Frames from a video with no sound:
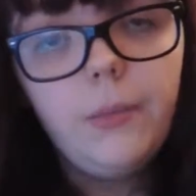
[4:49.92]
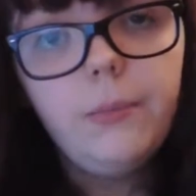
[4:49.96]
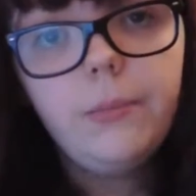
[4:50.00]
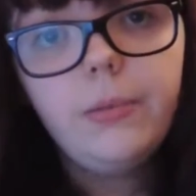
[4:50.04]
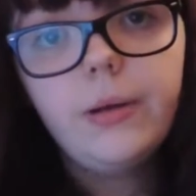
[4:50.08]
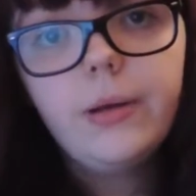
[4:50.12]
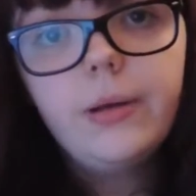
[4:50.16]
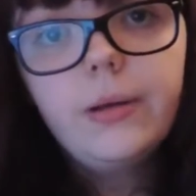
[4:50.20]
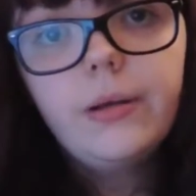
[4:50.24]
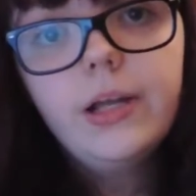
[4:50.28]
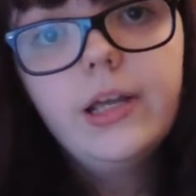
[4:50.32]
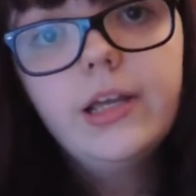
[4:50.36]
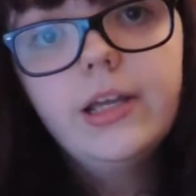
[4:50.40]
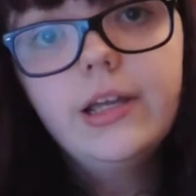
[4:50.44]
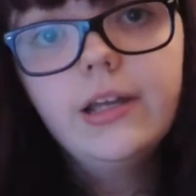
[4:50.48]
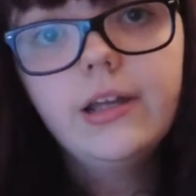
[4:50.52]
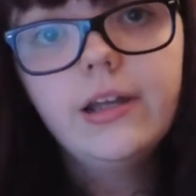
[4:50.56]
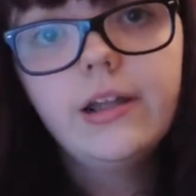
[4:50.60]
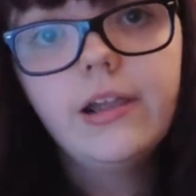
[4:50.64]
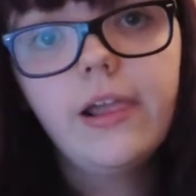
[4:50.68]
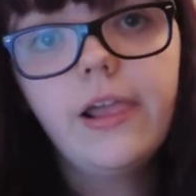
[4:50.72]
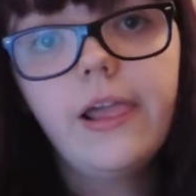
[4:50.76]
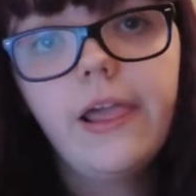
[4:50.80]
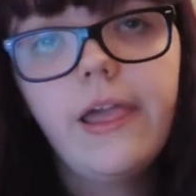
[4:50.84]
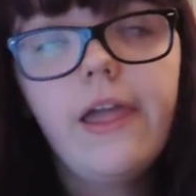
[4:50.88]
But
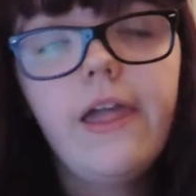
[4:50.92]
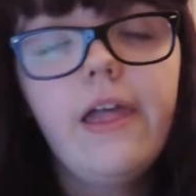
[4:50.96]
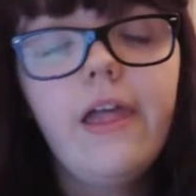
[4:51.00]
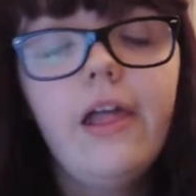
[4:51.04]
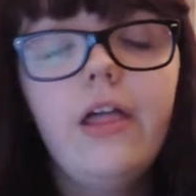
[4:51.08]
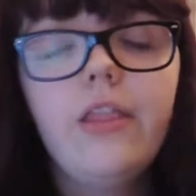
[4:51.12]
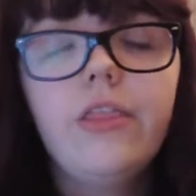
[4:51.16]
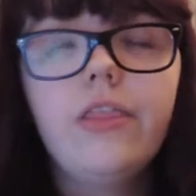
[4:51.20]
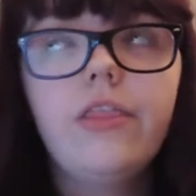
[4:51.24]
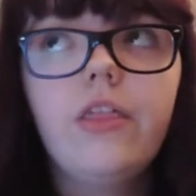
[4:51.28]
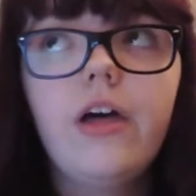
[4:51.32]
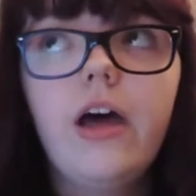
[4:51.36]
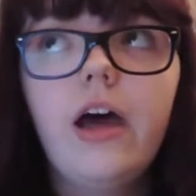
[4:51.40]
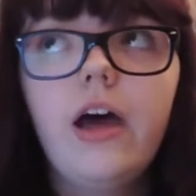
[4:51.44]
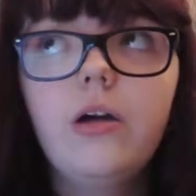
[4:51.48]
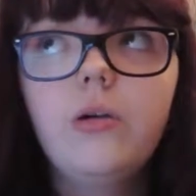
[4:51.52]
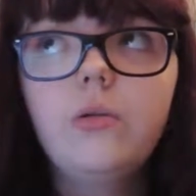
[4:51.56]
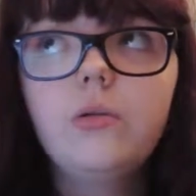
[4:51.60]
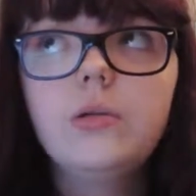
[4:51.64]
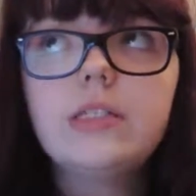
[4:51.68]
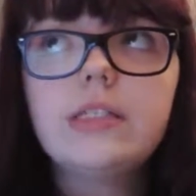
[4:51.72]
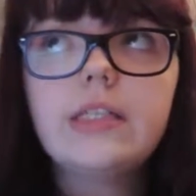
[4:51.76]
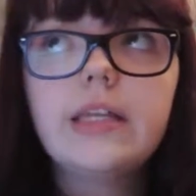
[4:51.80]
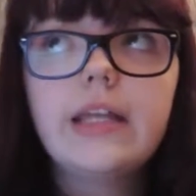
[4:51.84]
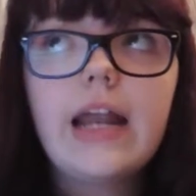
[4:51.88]
that
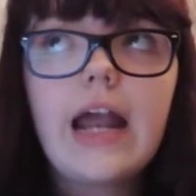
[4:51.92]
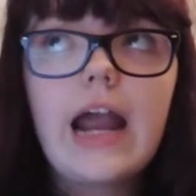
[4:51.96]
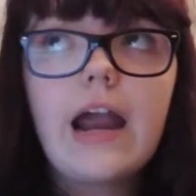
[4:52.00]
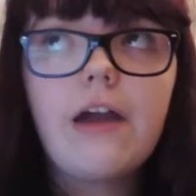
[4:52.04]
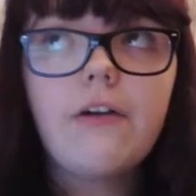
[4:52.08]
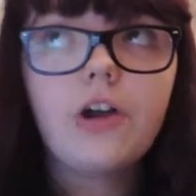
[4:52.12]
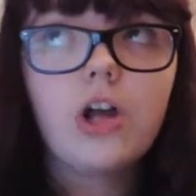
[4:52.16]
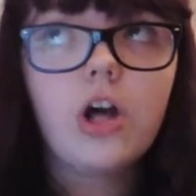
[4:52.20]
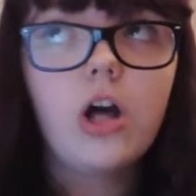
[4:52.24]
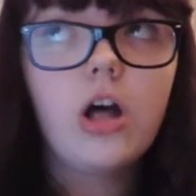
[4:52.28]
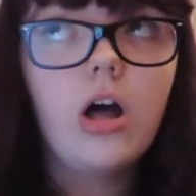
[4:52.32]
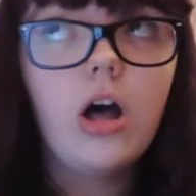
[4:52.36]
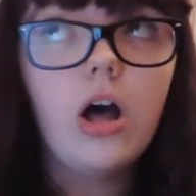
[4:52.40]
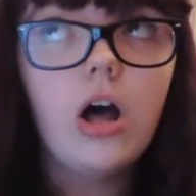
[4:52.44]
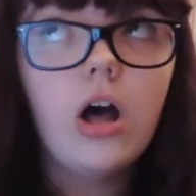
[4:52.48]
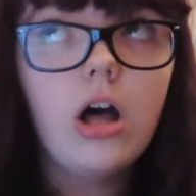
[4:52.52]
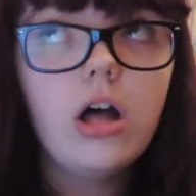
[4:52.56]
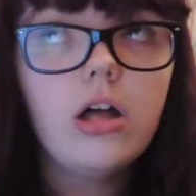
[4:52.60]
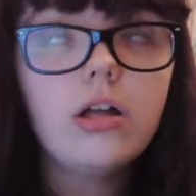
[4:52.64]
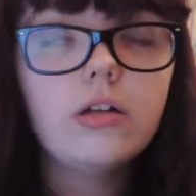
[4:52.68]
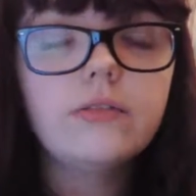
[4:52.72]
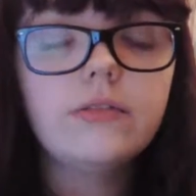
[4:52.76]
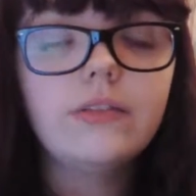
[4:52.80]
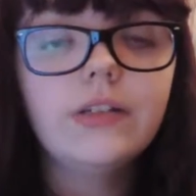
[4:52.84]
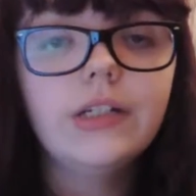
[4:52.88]
was an hour and a
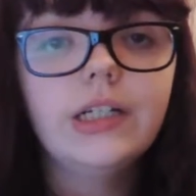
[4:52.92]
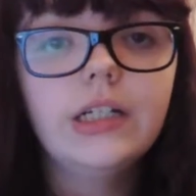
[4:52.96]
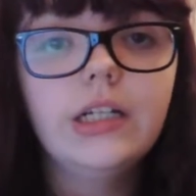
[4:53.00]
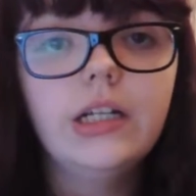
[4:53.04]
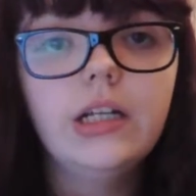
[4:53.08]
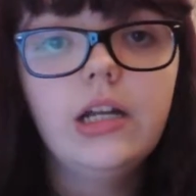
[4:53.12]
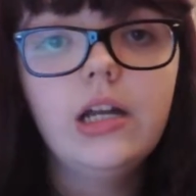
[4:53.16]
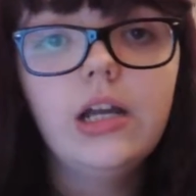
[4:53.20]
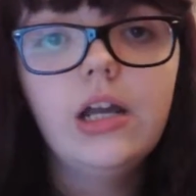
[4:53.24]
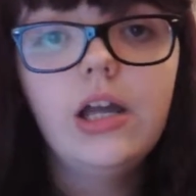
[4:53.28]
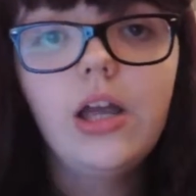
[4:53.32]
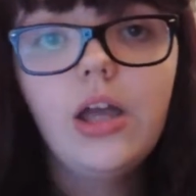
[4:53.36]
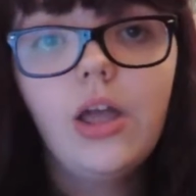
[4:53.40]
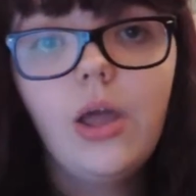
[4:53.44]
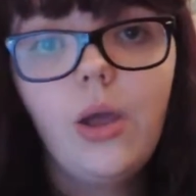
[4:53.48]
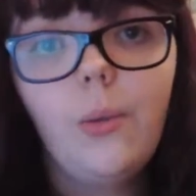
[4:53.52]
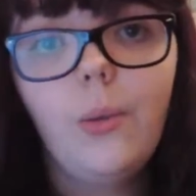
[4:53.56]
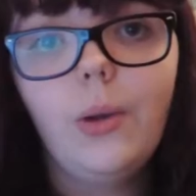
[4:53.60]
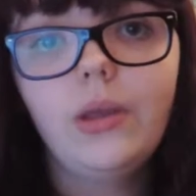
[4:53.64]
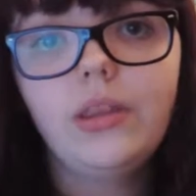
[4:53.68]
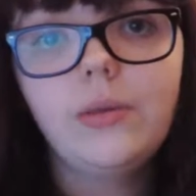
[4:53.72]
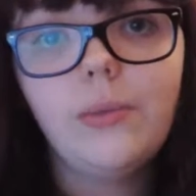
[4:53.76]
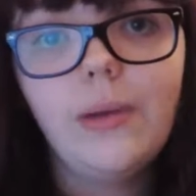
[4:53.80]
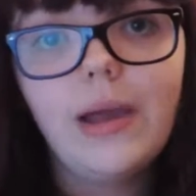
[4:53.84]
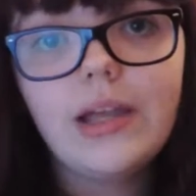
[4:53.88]
half
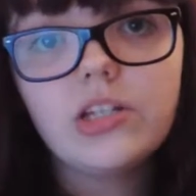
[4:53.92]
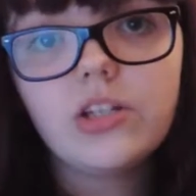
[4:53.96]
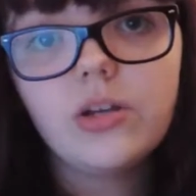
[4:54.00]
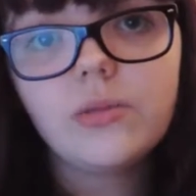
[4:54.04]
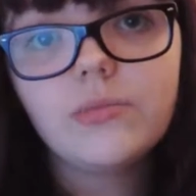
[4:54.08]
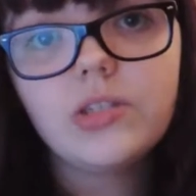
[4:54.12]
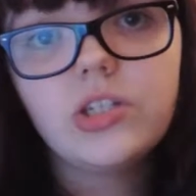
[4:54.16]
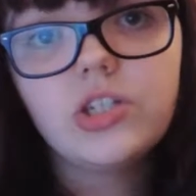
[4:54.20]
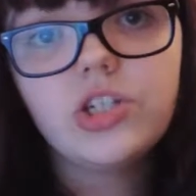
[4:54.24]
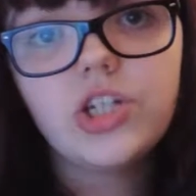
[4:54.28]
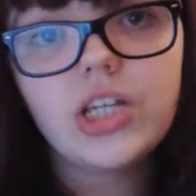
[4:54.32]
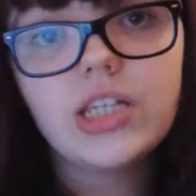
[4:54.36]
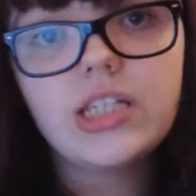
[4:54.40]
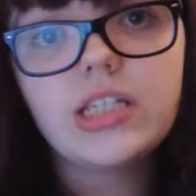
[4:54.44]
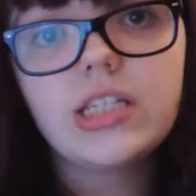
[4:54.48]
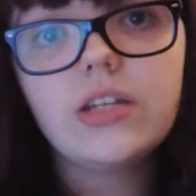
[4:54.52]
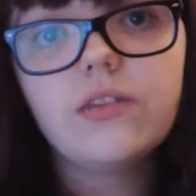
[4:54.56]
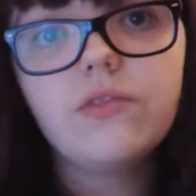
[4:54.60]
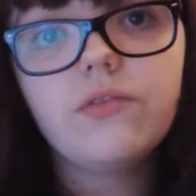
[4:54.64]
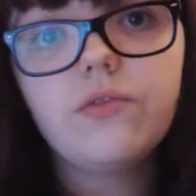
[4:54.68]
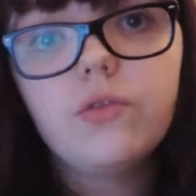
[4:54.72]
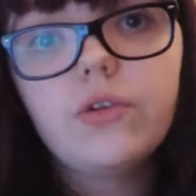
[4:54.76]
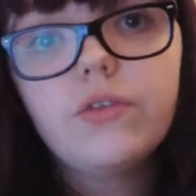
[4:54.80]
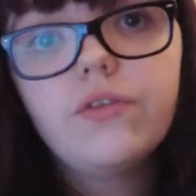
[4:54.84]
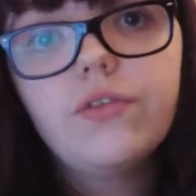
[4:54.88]
when the wait time suggested
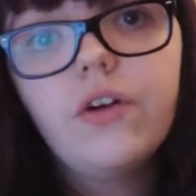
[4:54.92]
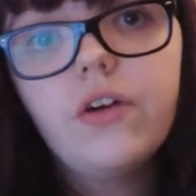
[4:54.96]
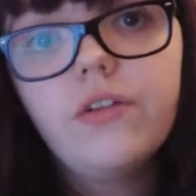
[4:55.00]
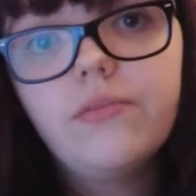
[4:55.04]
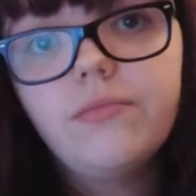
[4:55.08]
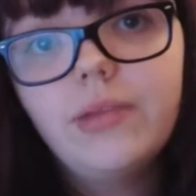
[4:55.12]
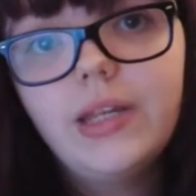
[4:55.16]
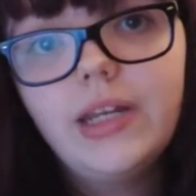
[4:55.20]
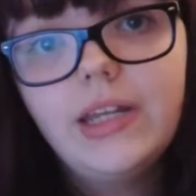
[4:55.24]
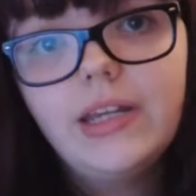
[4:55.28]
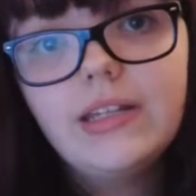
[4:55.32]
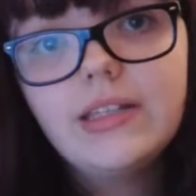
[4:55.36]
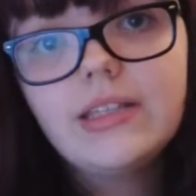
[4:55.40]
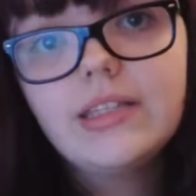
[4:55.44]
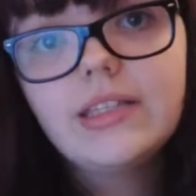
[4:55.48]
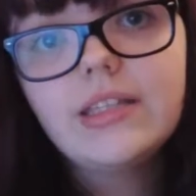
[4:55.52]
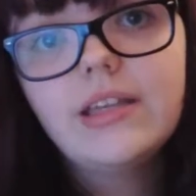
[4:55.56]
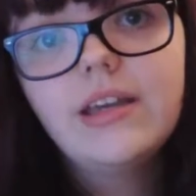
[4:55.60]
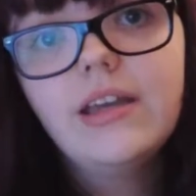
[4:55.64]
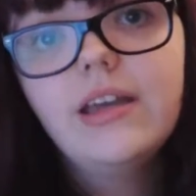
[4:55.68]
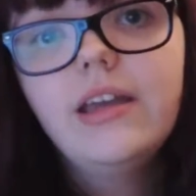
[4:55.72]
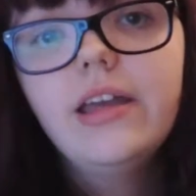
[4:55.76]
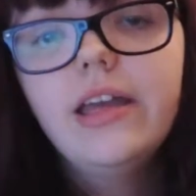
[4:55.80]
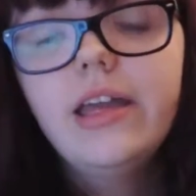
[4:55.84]
45 minutes.